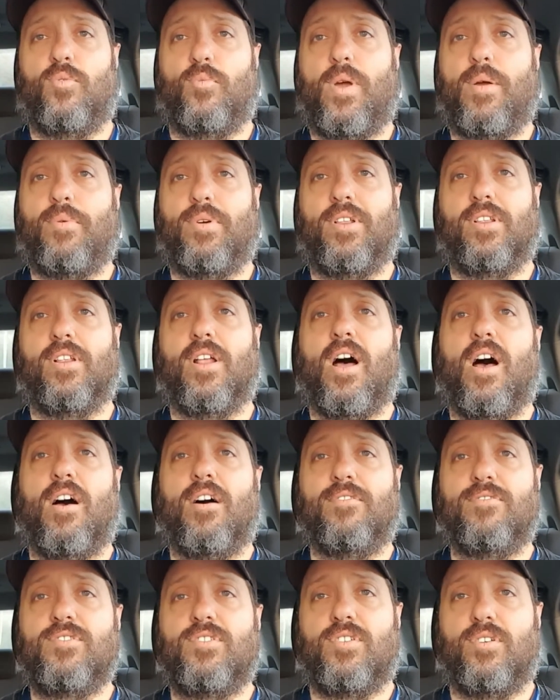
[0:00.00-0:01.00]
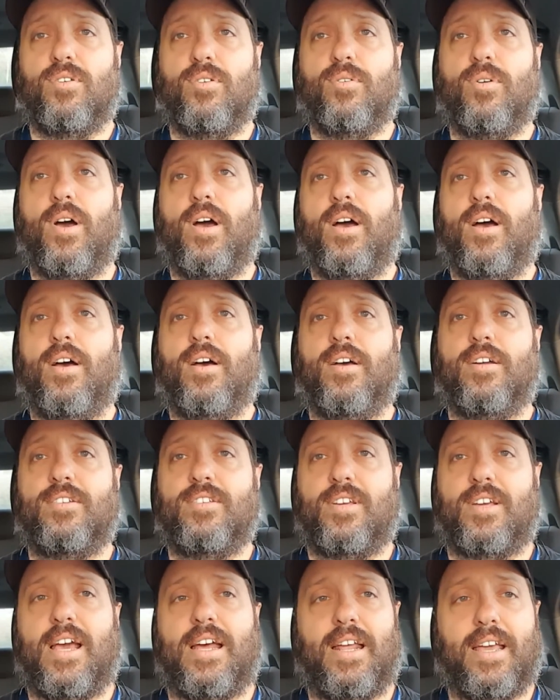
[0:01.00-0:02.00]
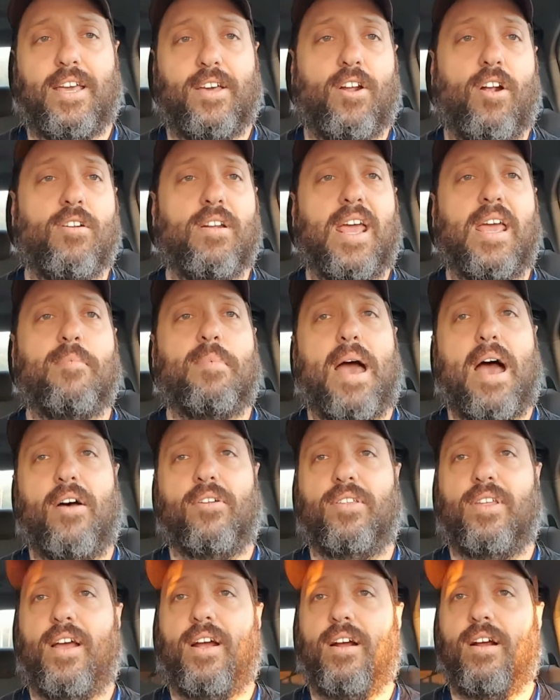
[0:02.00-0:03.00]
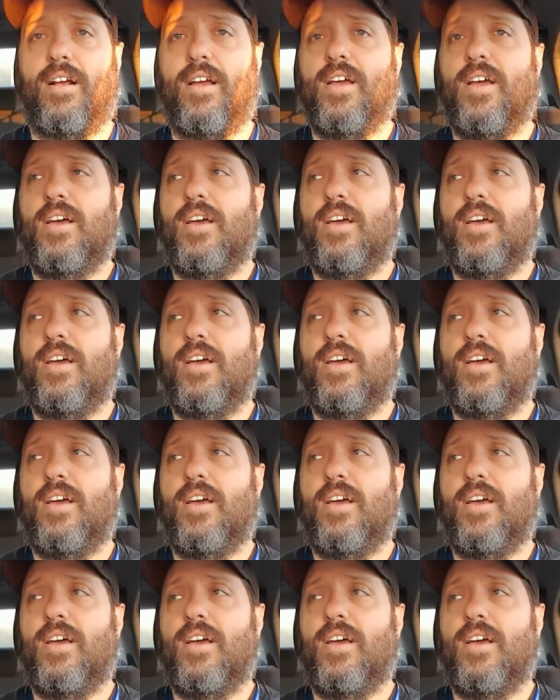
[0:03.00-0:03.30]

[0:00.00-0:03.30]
We would love to kind of get our name out there